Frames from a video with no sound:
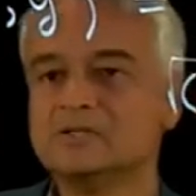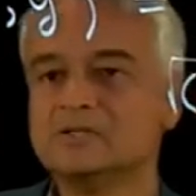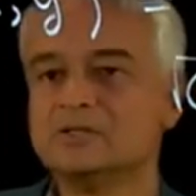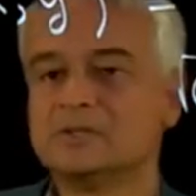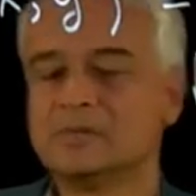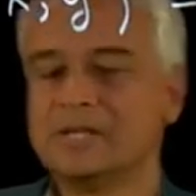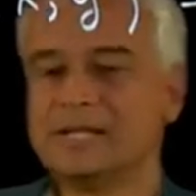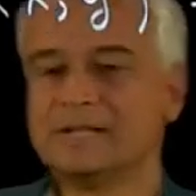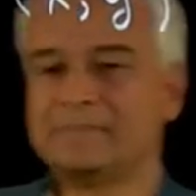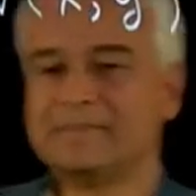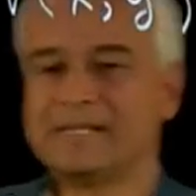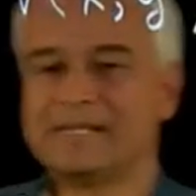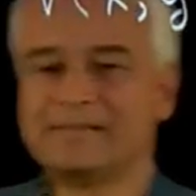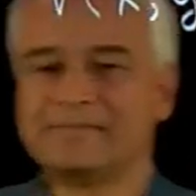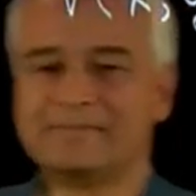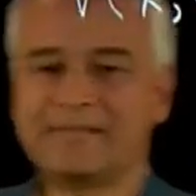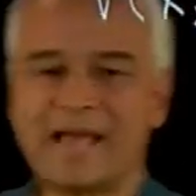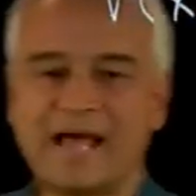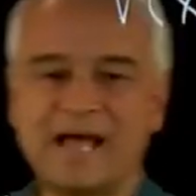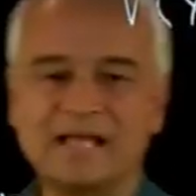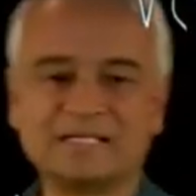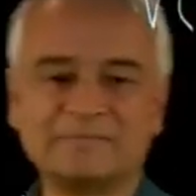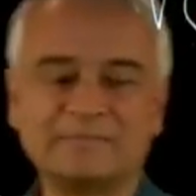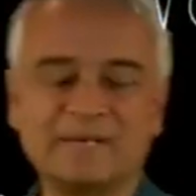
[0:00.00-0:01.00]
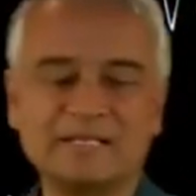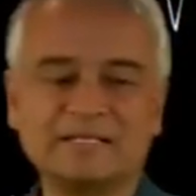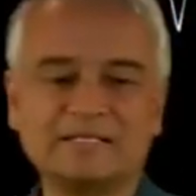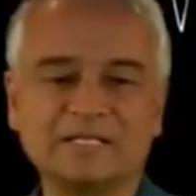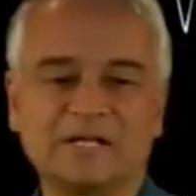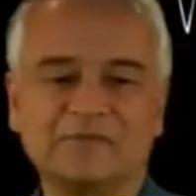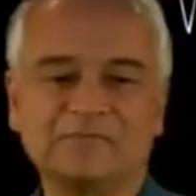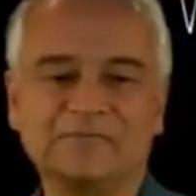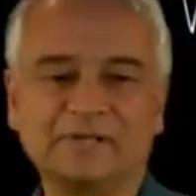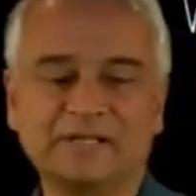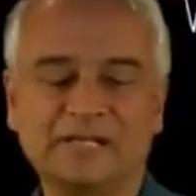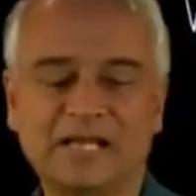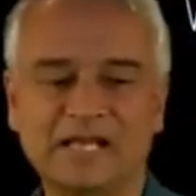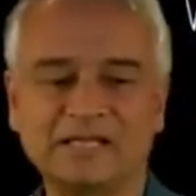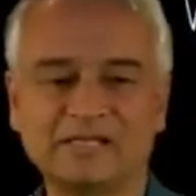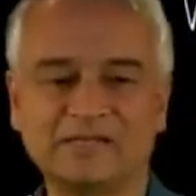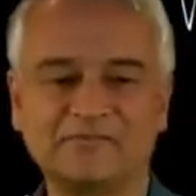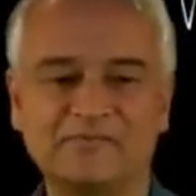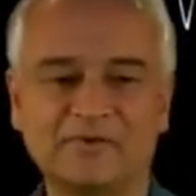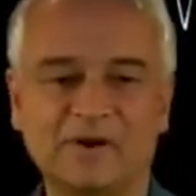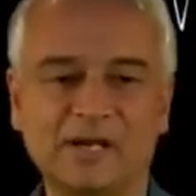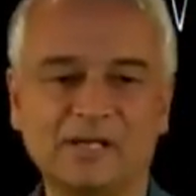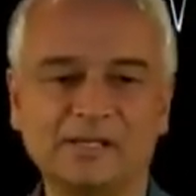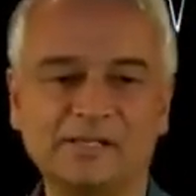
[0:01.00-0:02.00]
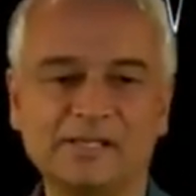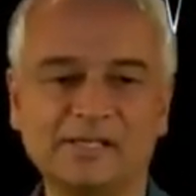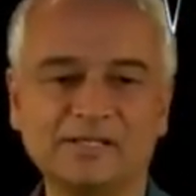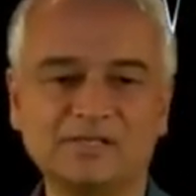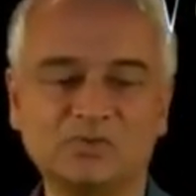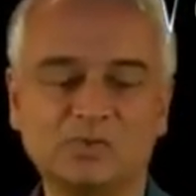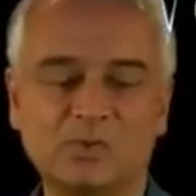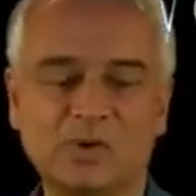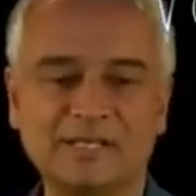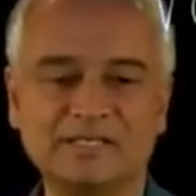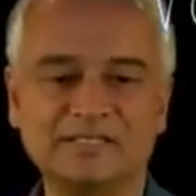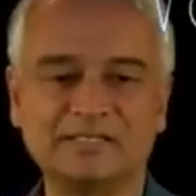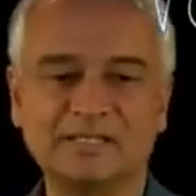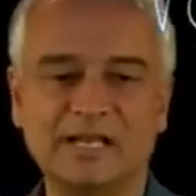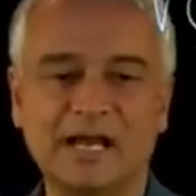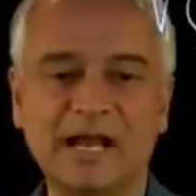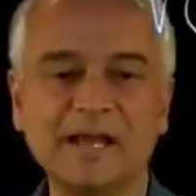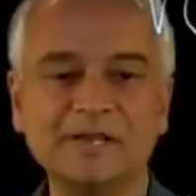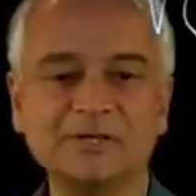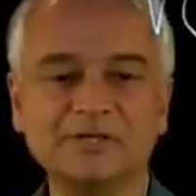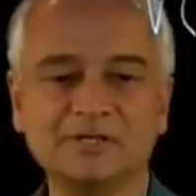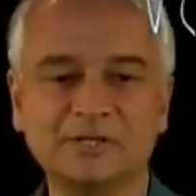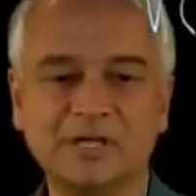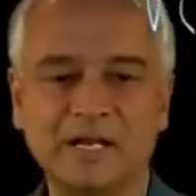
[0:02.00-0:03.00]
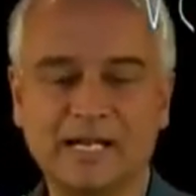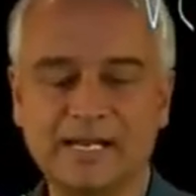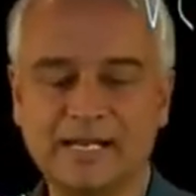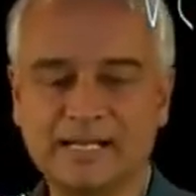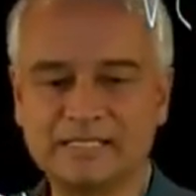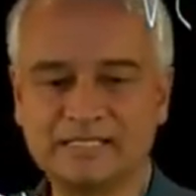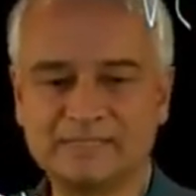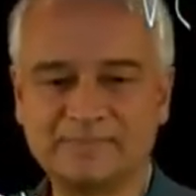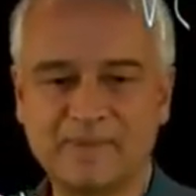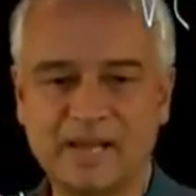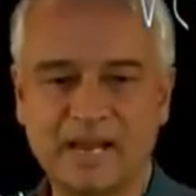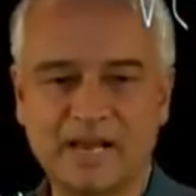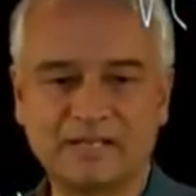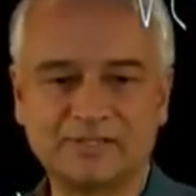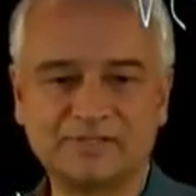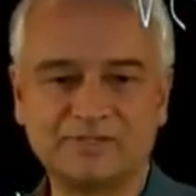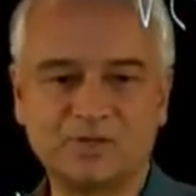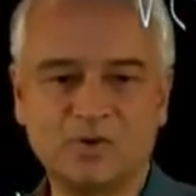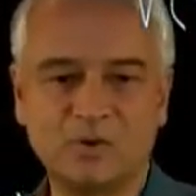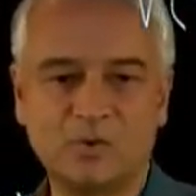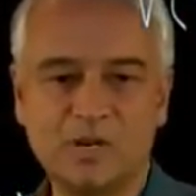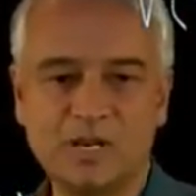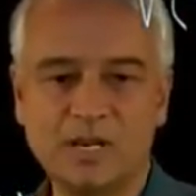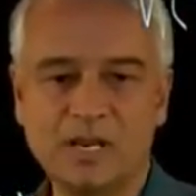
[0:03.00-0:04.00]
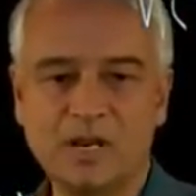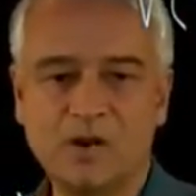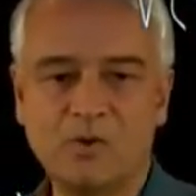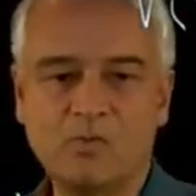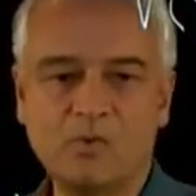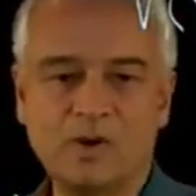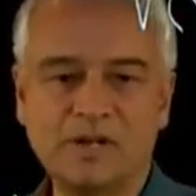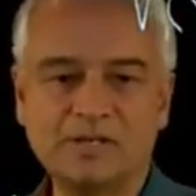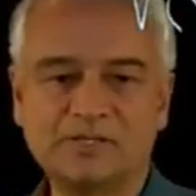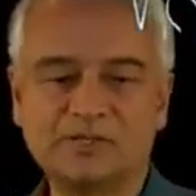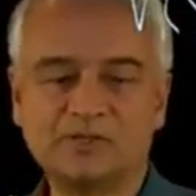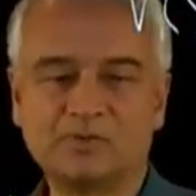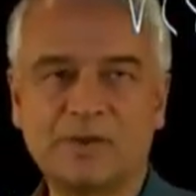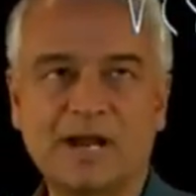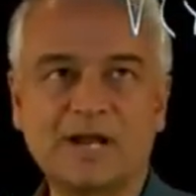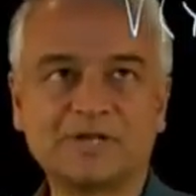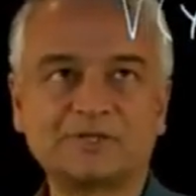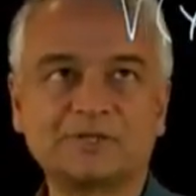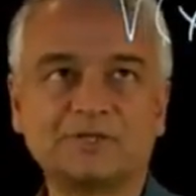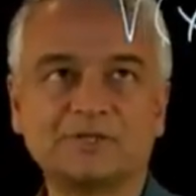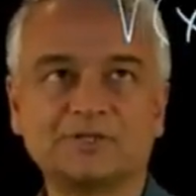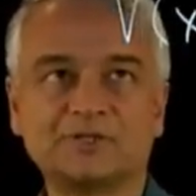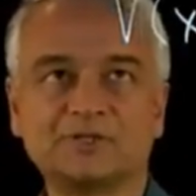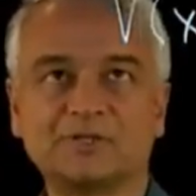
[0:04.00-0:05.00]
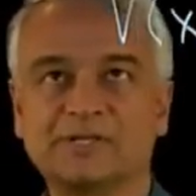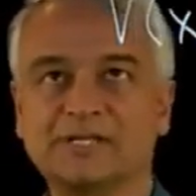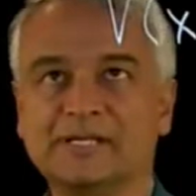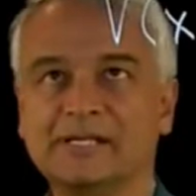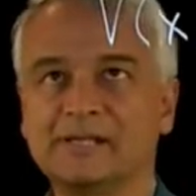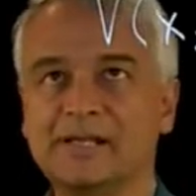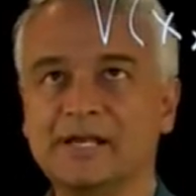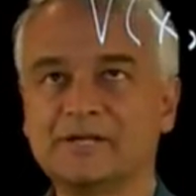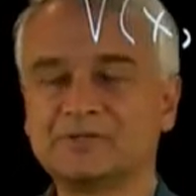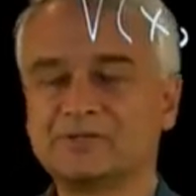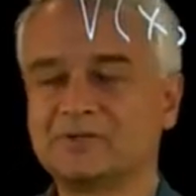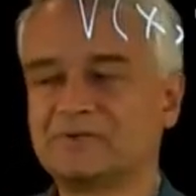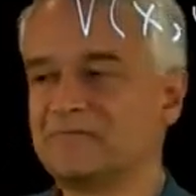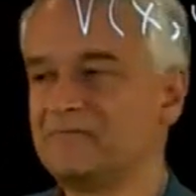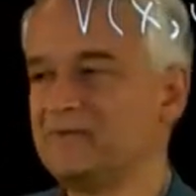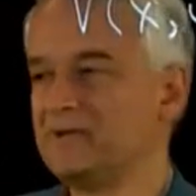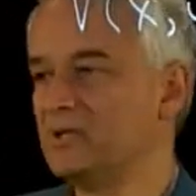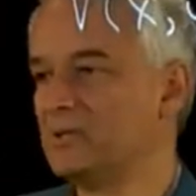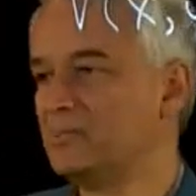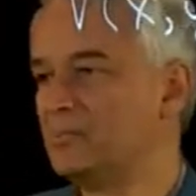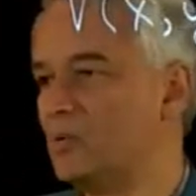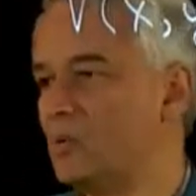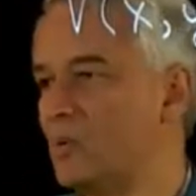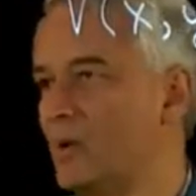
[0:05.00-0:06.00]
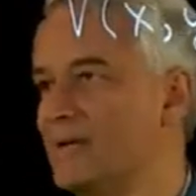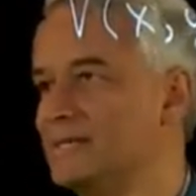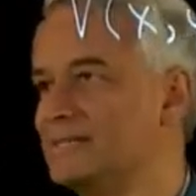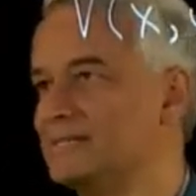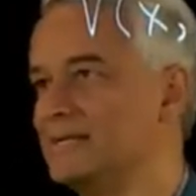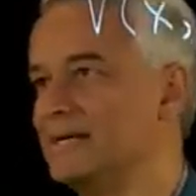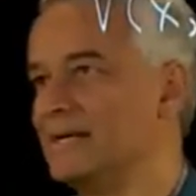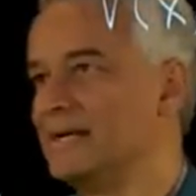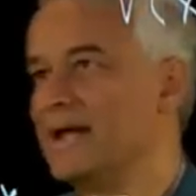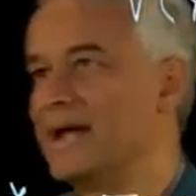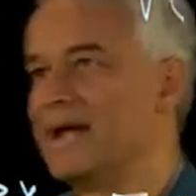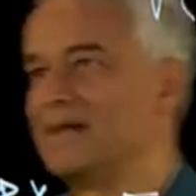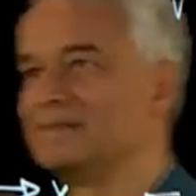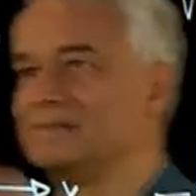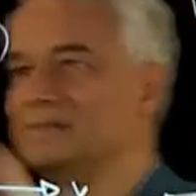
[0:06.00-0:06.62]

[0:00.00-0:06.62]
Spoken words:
So let me ask myself, at the very least, what sign should I expect? So what direction should the electric field point in